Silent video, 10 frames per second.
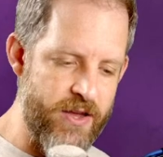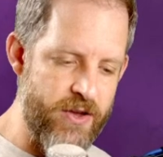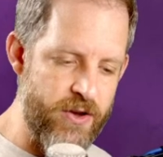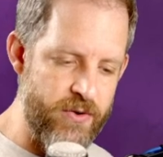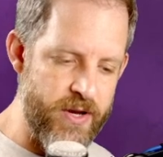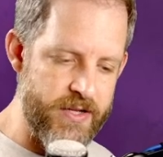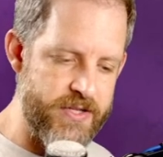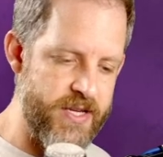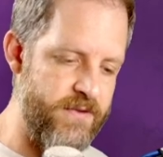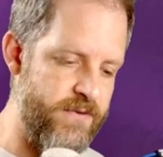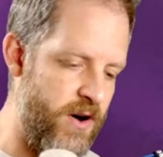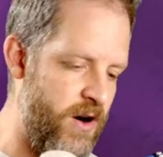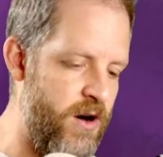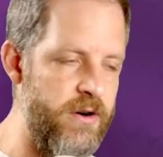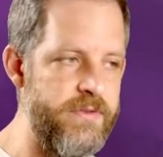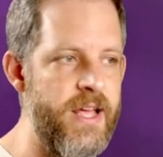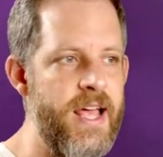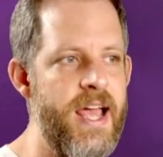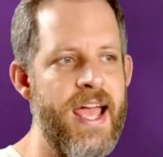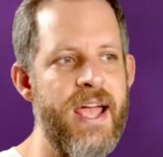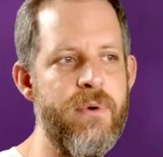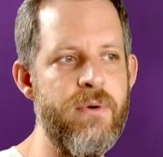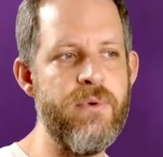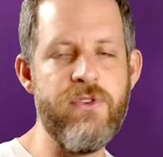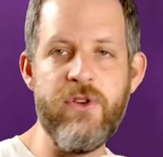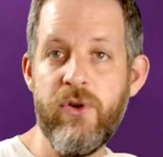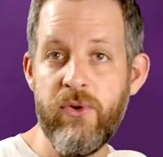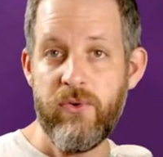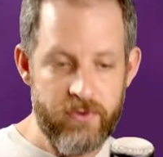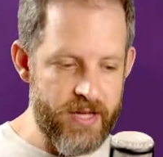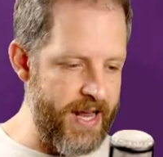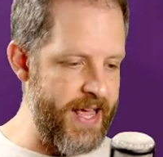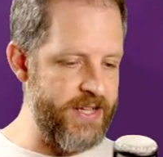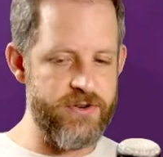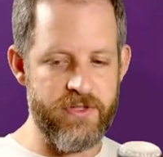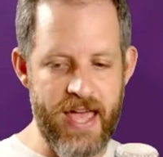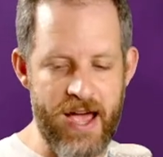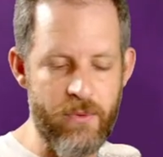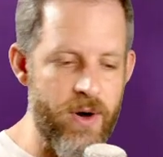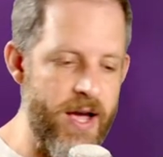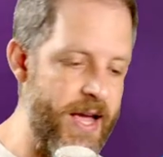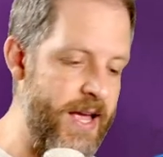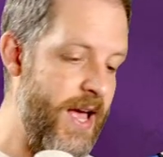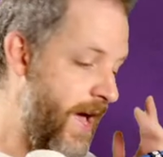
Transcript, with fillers: of units involved, and we would do that answer that way.